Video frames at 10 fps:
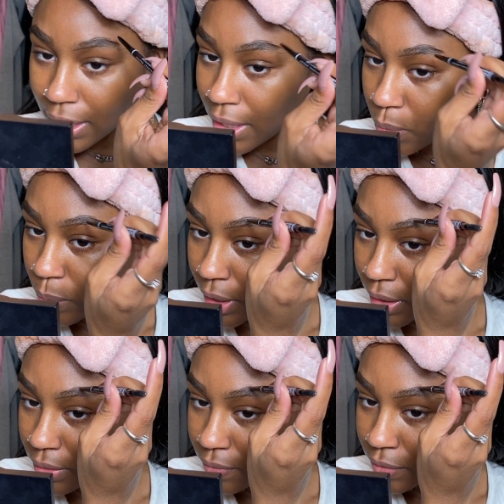I can't wait
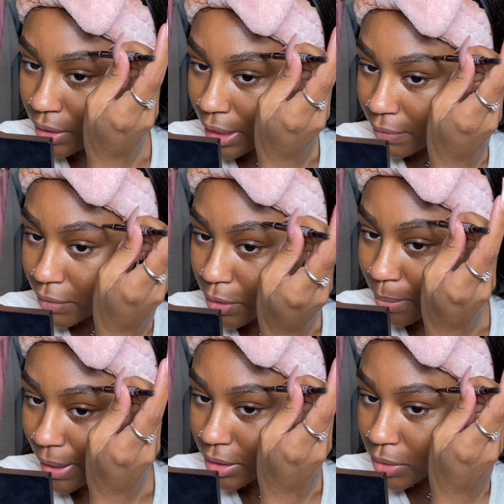for life to go
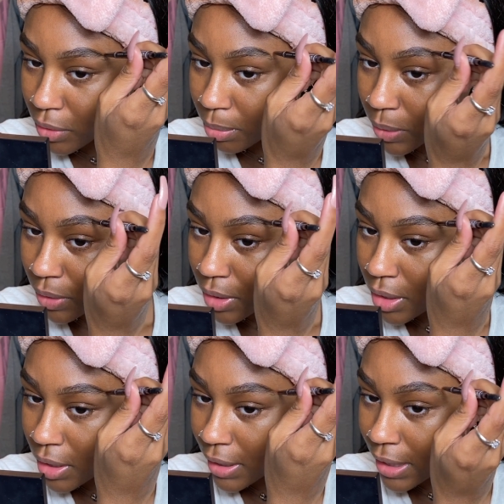back to normal.
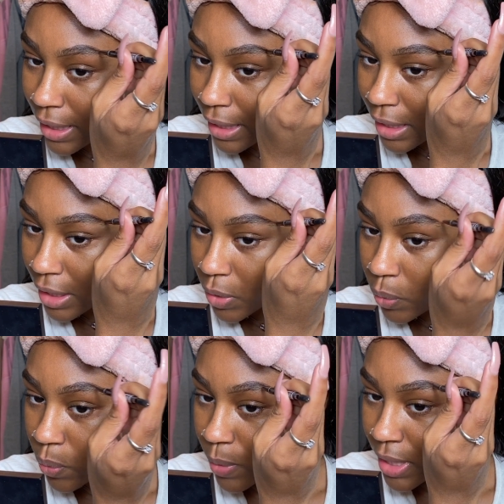Like,
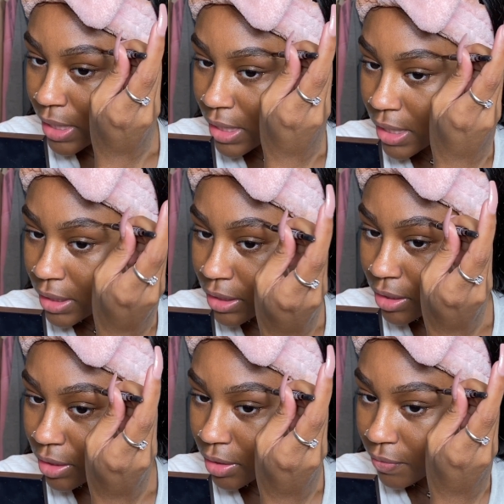we
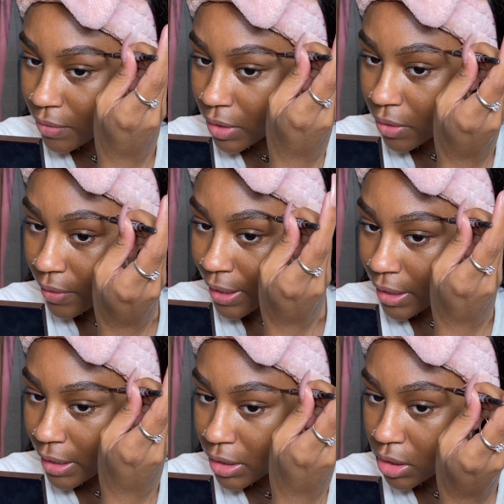took for
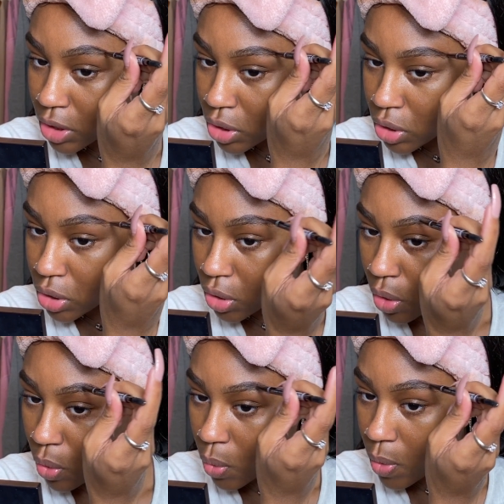granted
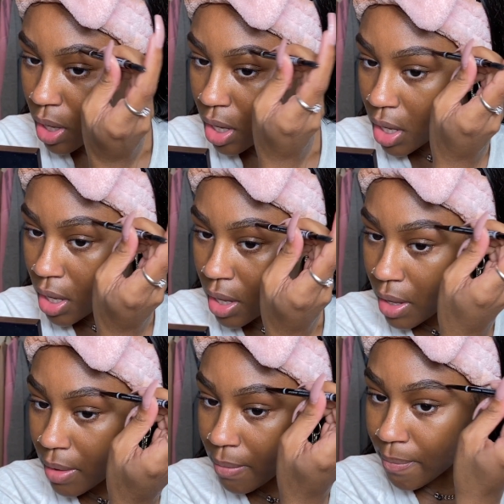so
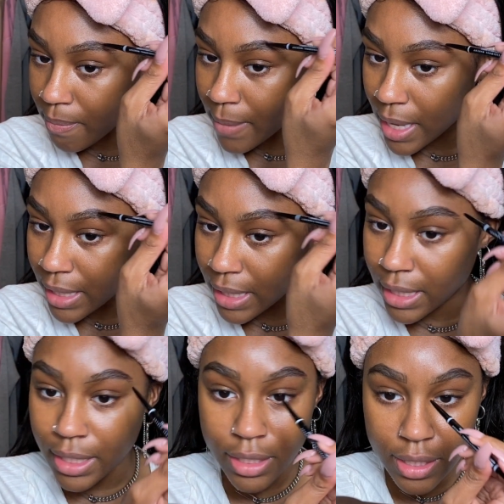
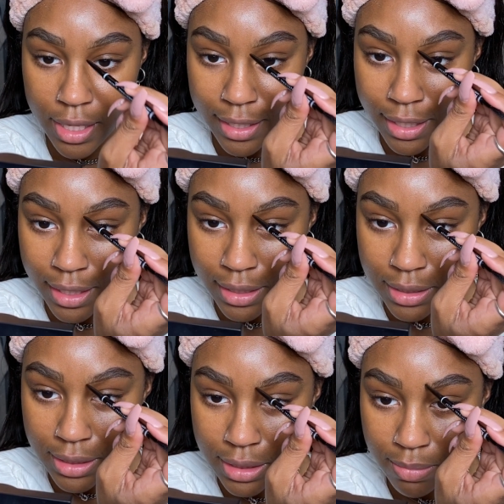many
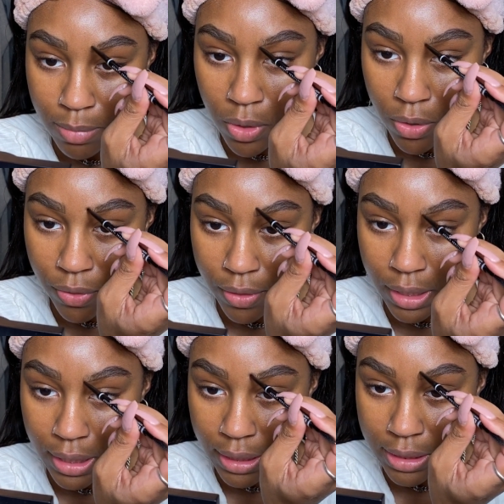small
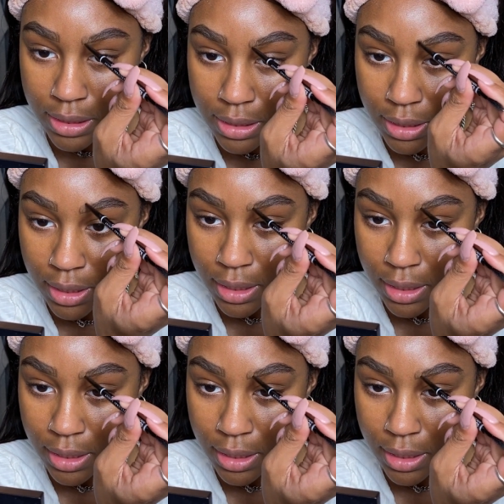things.